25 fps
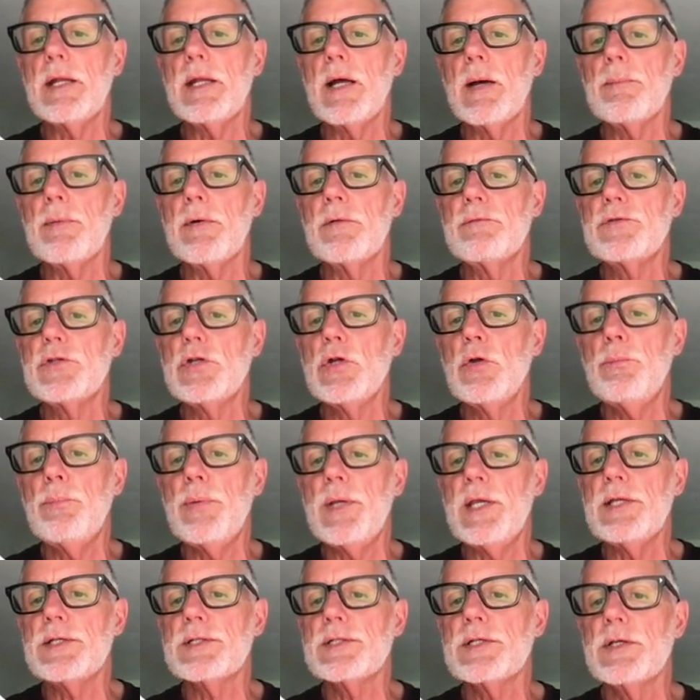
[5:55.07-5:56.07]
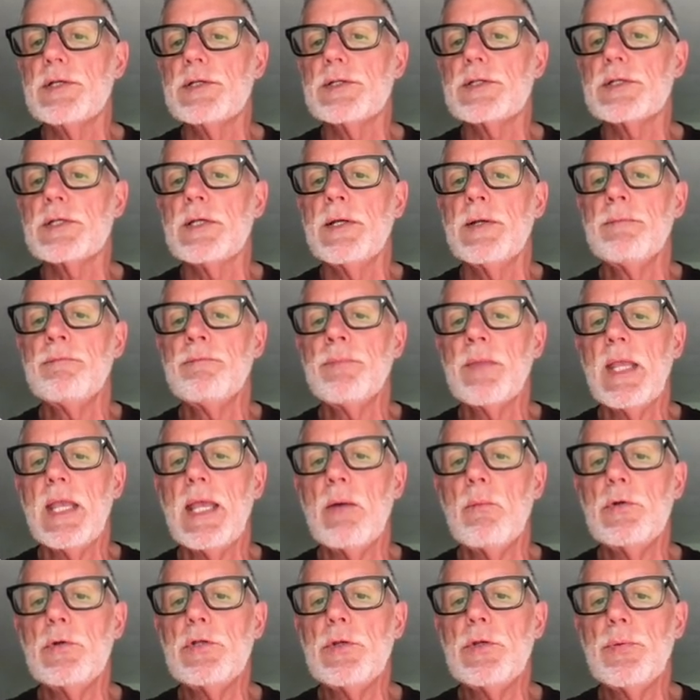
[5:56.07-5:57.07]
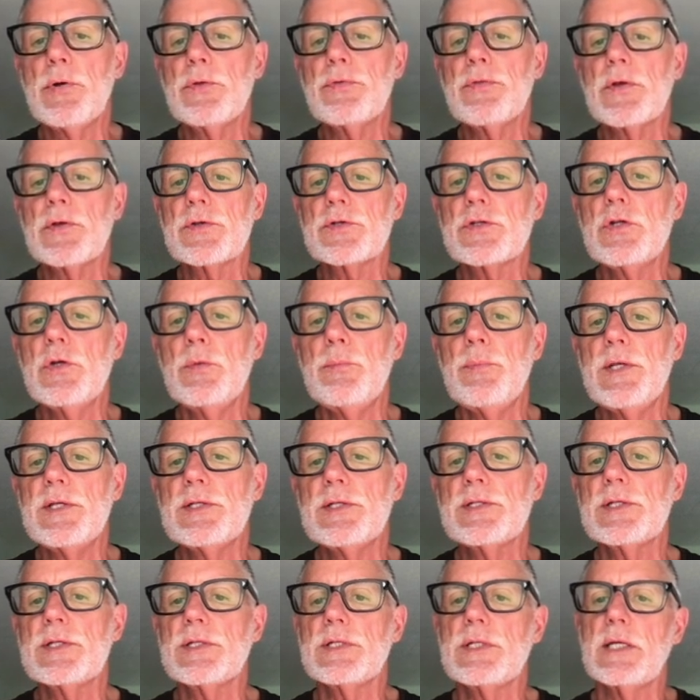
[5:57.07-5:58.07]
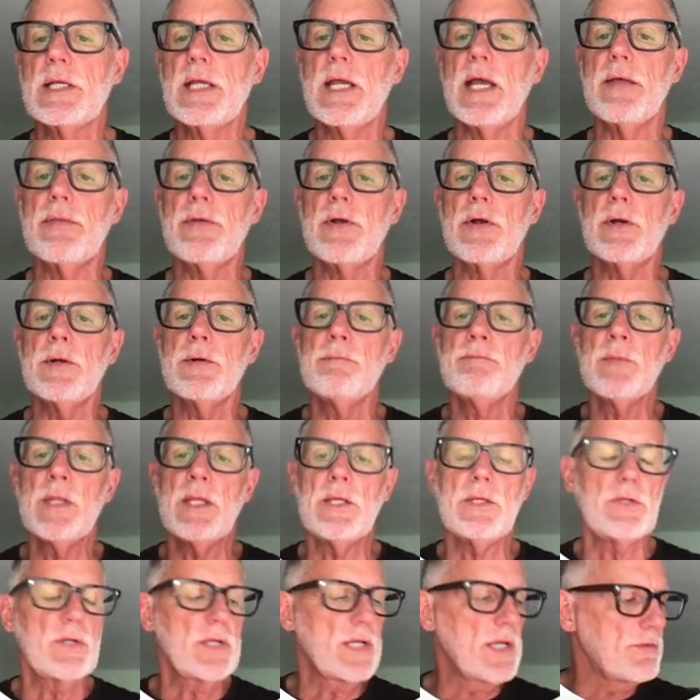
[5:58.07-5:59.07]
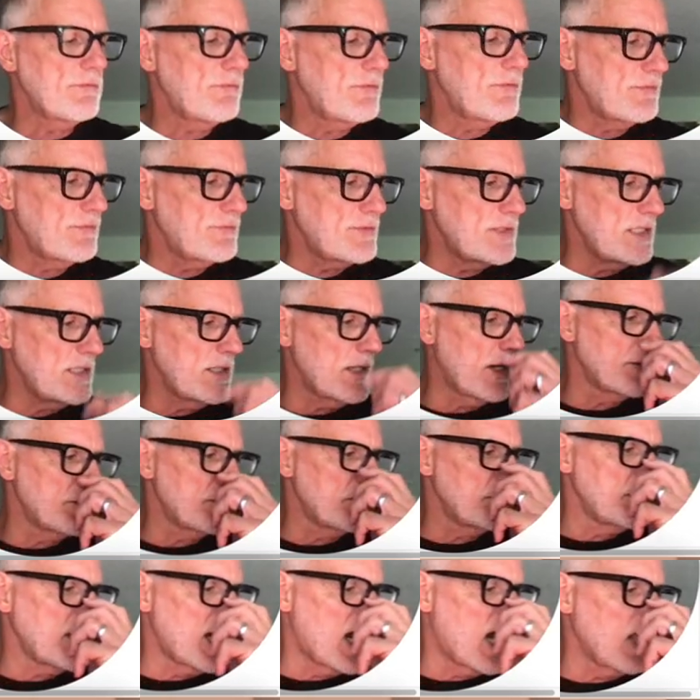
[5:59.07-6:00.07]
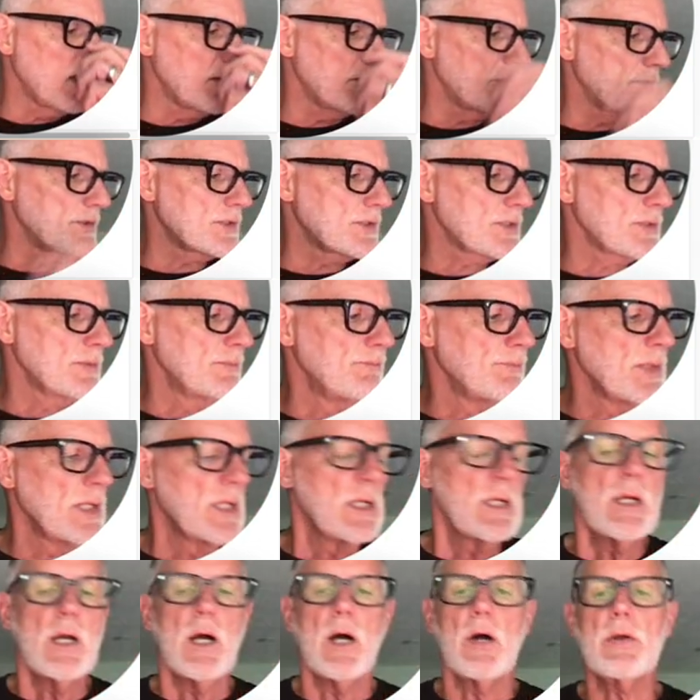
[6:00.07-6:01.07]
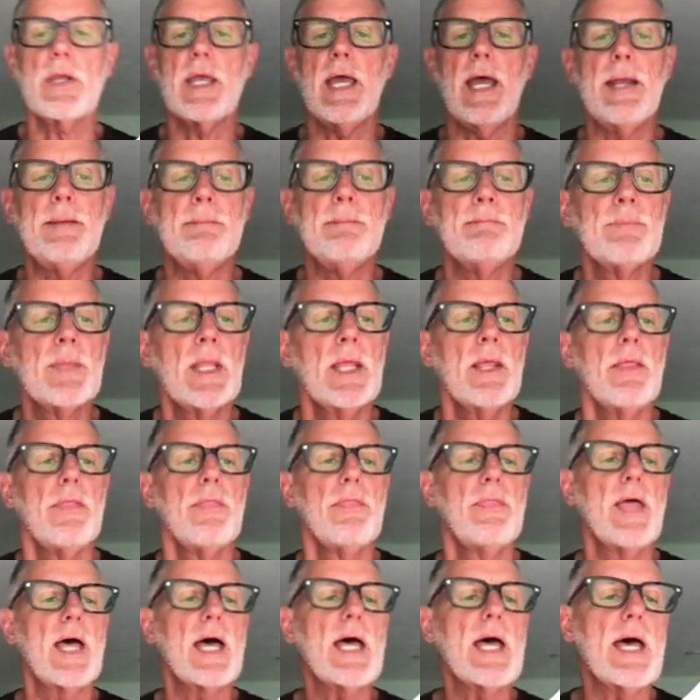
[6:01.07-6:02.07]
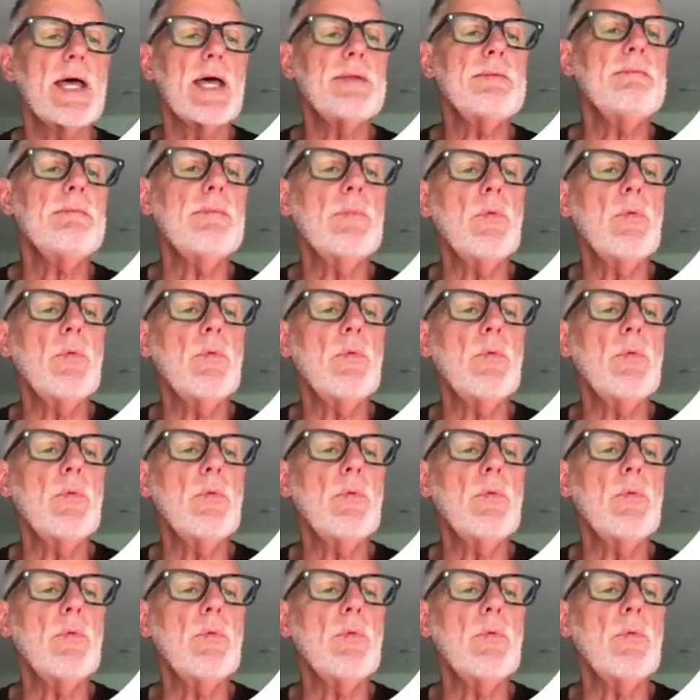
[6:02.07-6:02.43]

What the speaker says: of two pieces, and when you put those two pieces together, you get $1,500. Okay, then